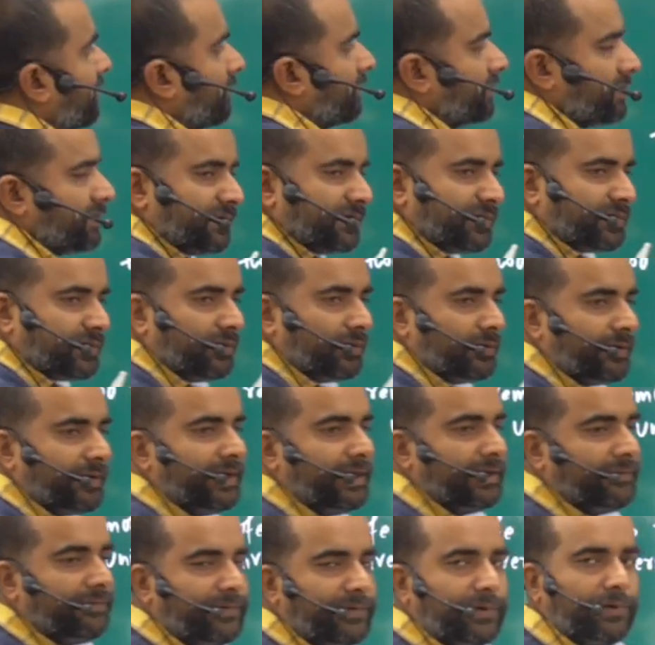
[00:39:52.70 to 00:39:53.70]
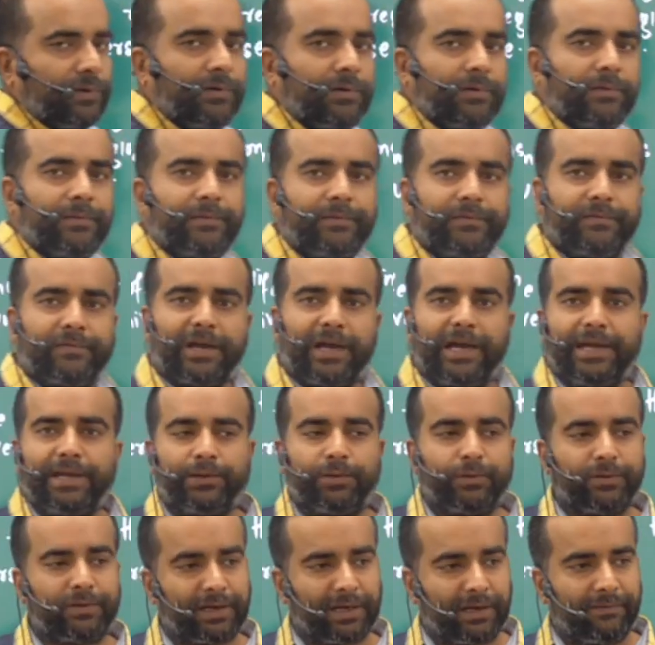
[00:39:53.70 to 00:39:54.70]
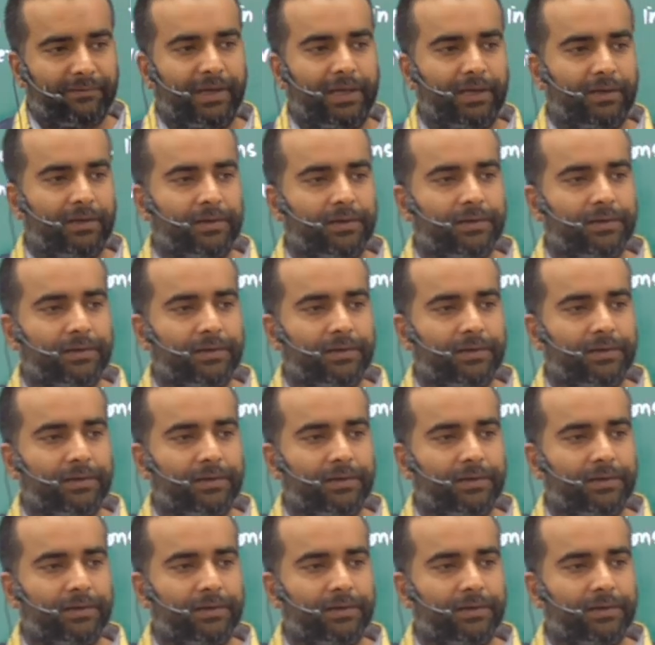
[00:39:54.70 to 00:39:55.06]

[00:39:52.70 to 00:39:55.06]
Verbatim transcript: so if you try to travel